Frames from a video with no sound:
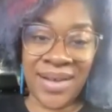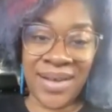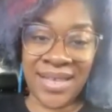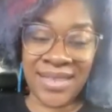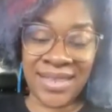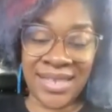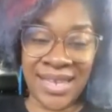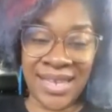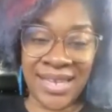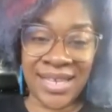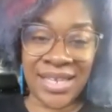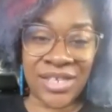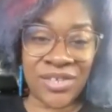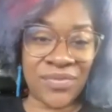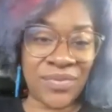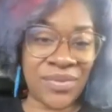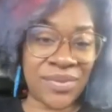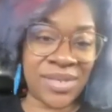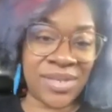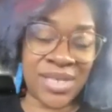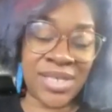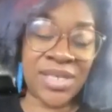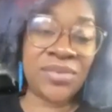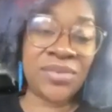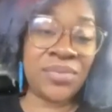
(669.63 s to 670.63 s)
I think
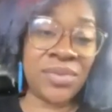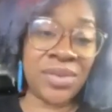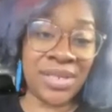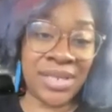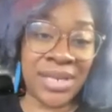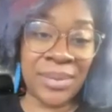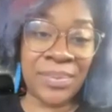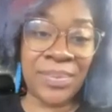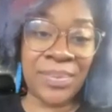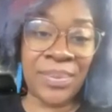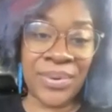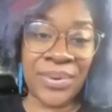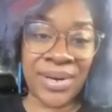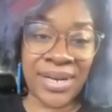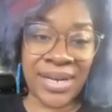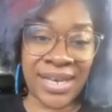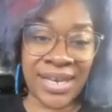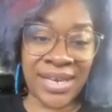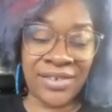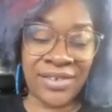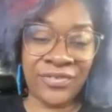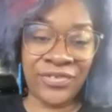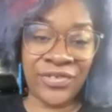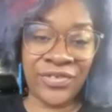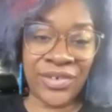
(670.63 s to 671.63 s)
it's really
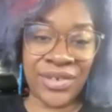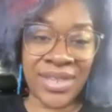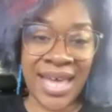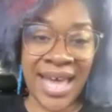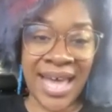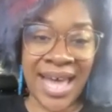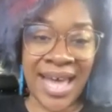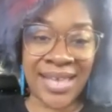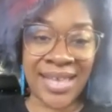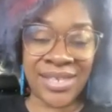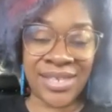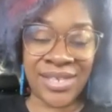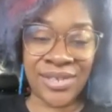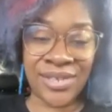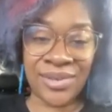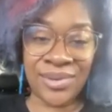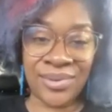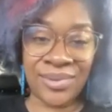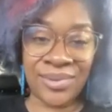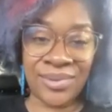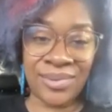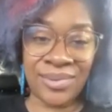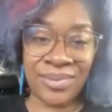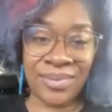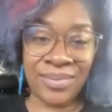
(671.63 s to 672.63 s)
important for that
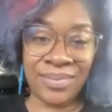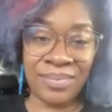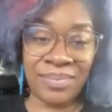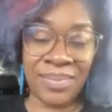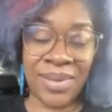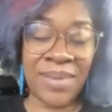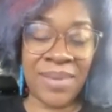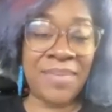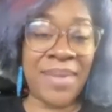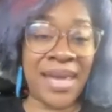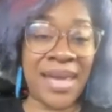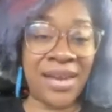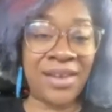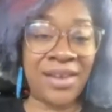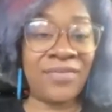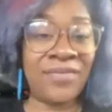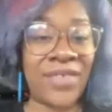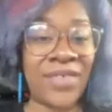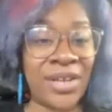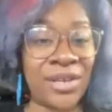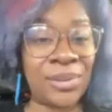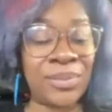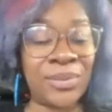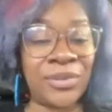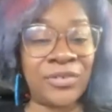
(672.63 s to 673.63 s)
to be made
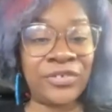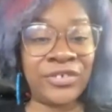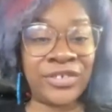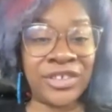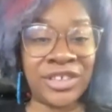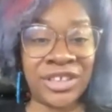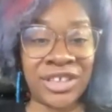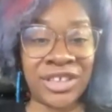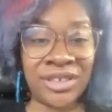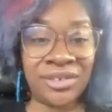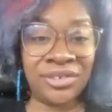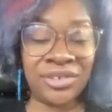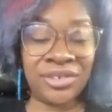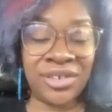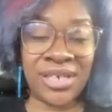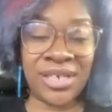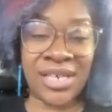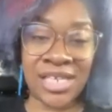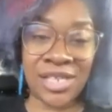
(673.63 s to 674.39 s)
available for children,